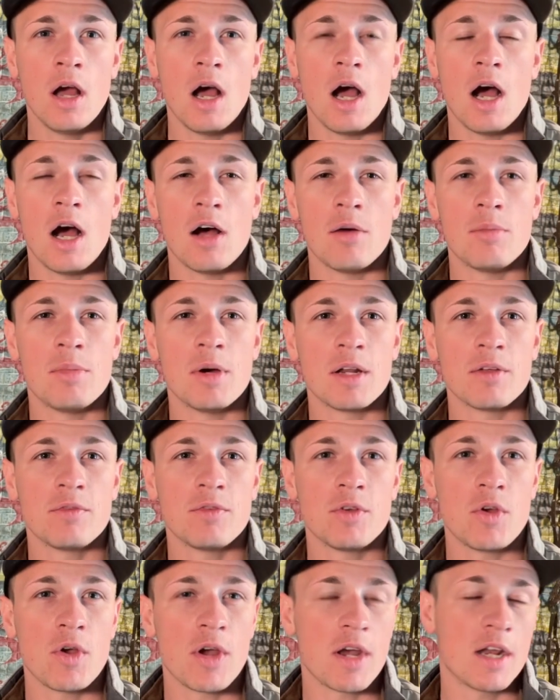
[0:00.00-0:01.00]
But
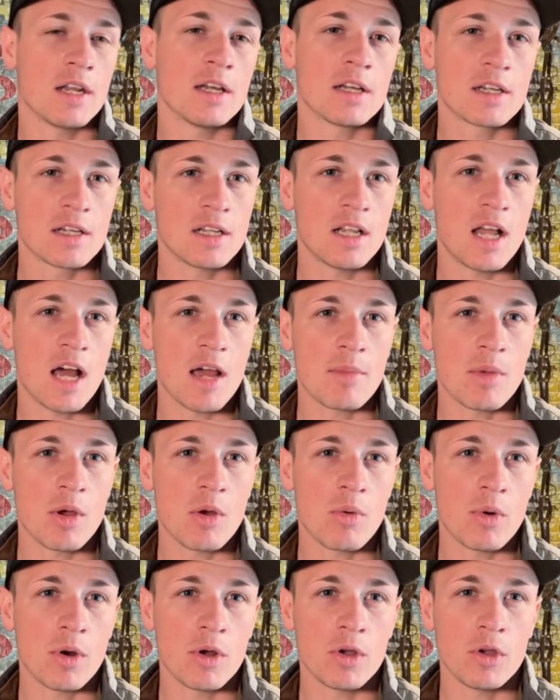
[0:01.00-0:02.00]
if you're in a
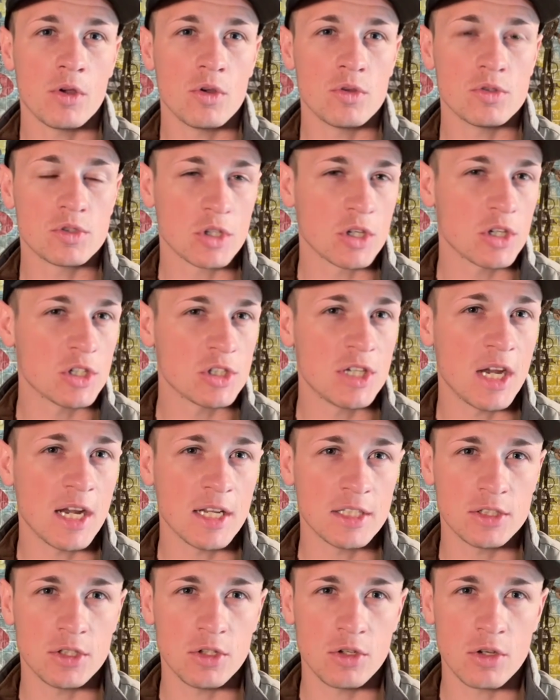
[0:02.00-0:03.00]
climate where there's a good
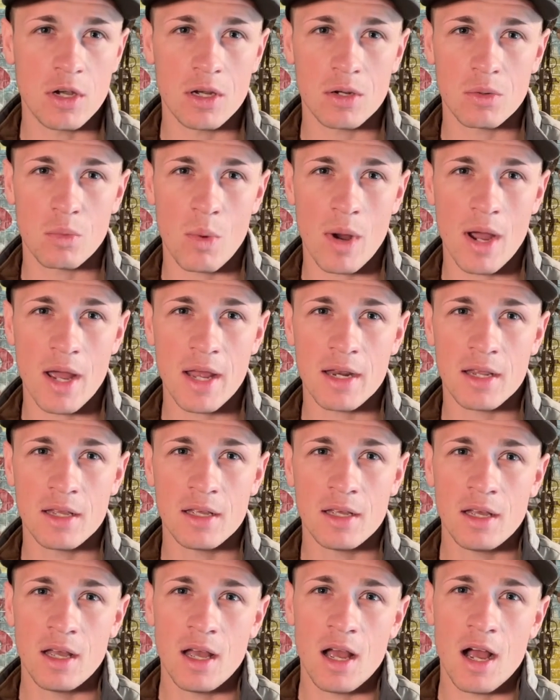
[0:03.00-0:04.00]
chance of you getting wet,
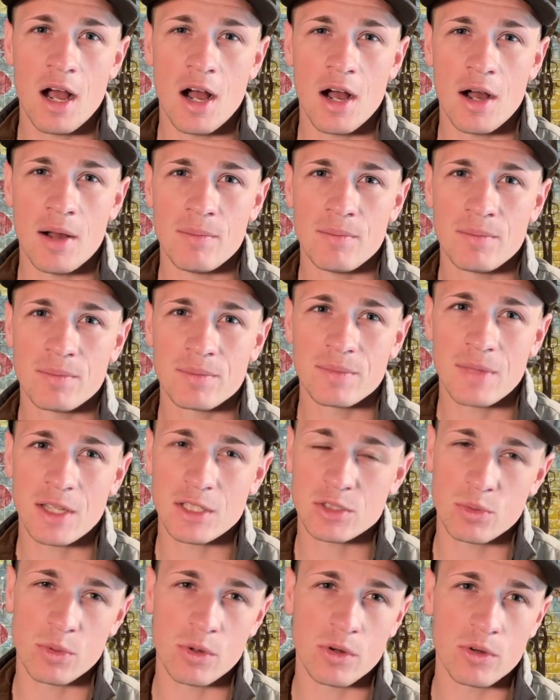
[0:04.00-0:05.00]

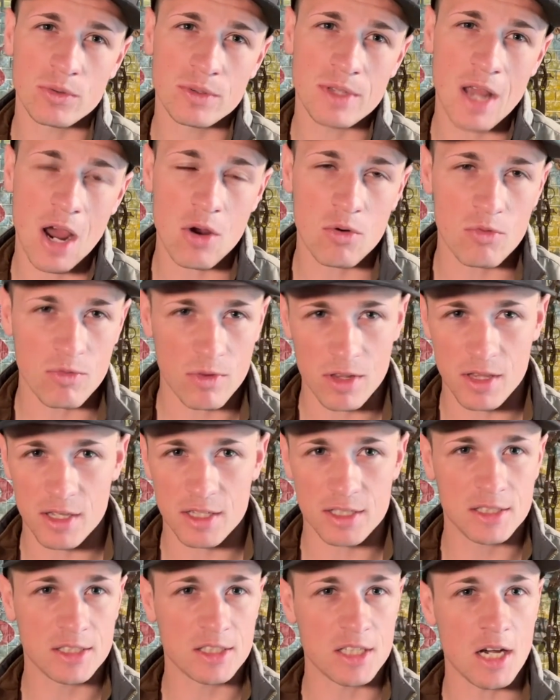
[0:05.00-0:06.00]
that's where down really
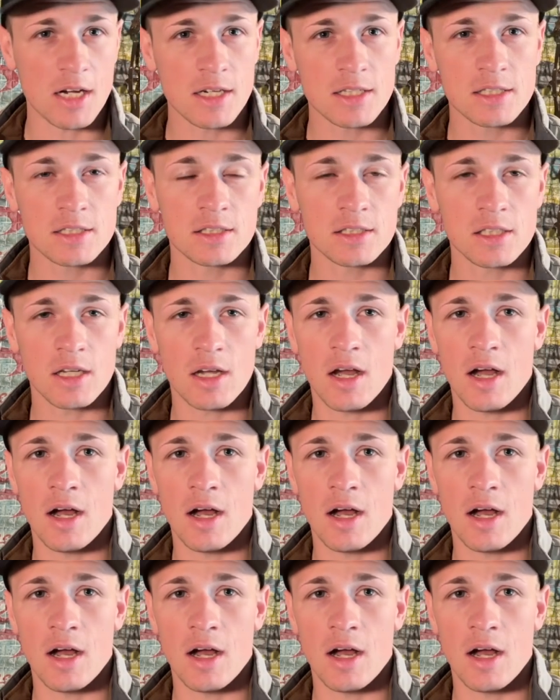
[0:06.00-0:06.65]
sucks.